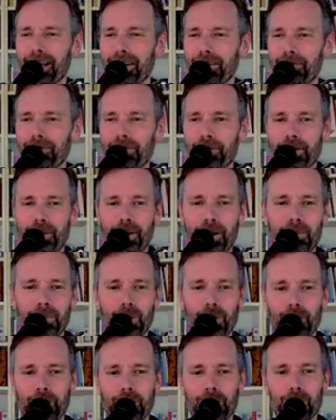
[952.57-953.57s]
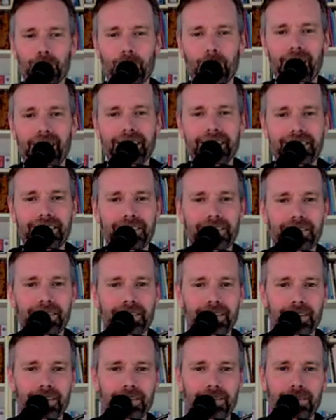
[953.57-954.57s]
thumb over right.
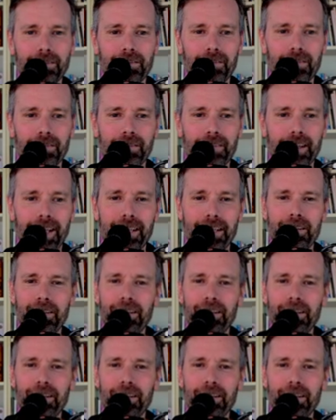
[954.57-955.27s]
That's...